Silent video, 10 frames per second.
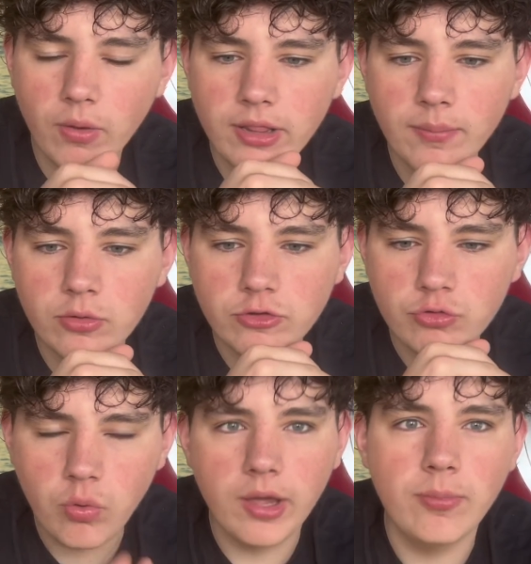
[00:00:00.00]
One of the most
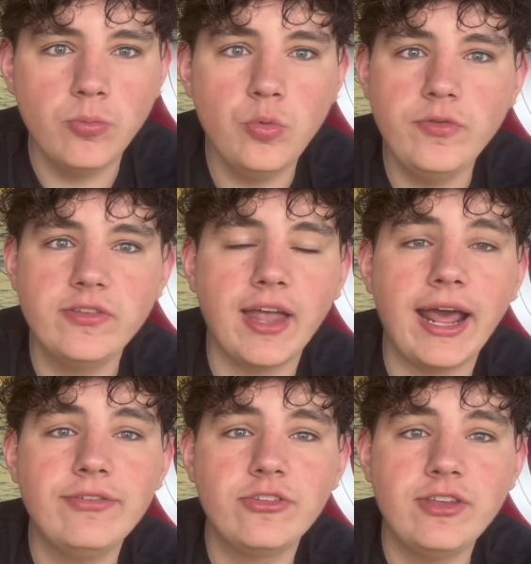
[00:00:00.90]
enjoyable movies that
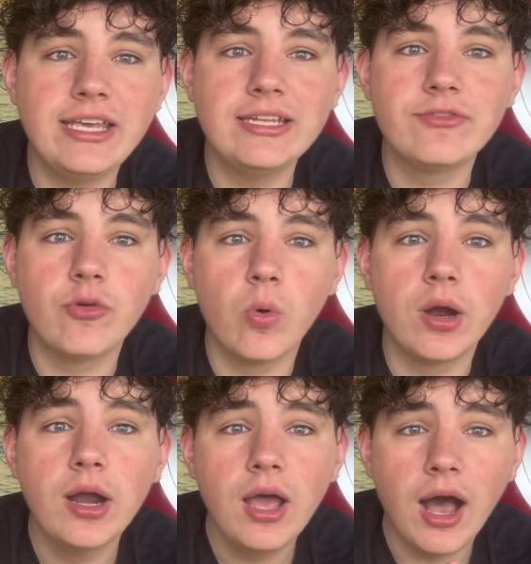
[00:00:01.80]
I've seen for